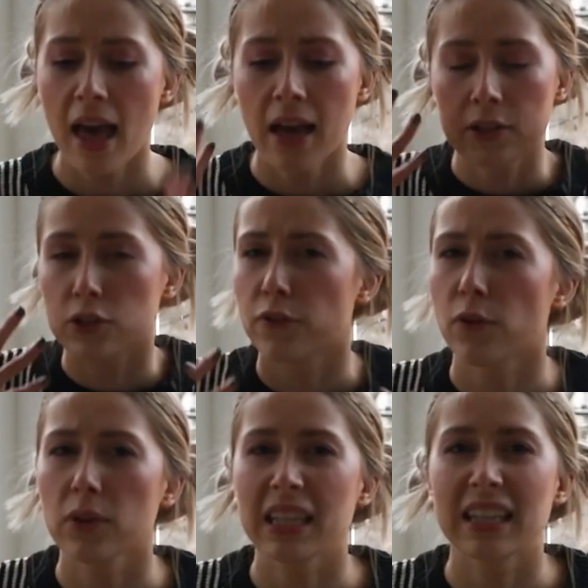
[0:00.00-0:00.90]
and just
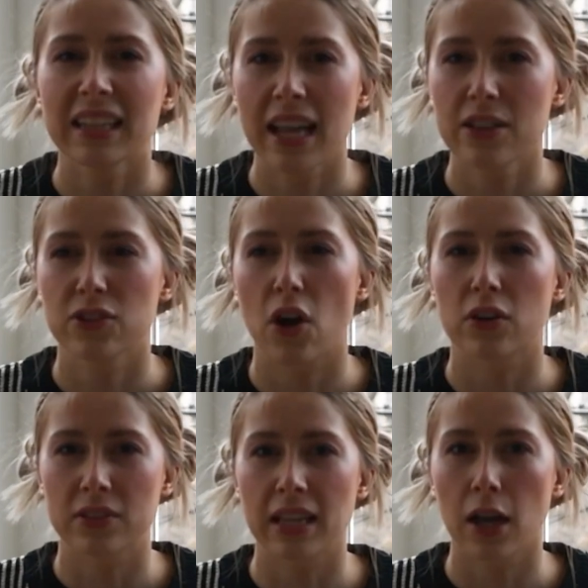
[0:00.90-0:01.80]
fully cleanse
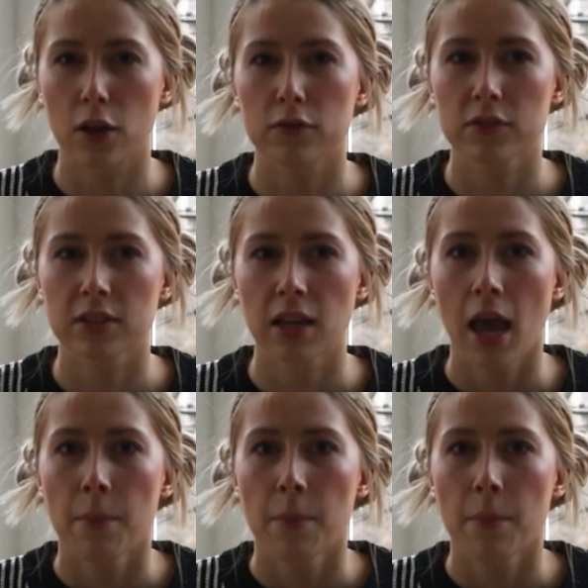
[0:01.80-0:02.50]
ourselves.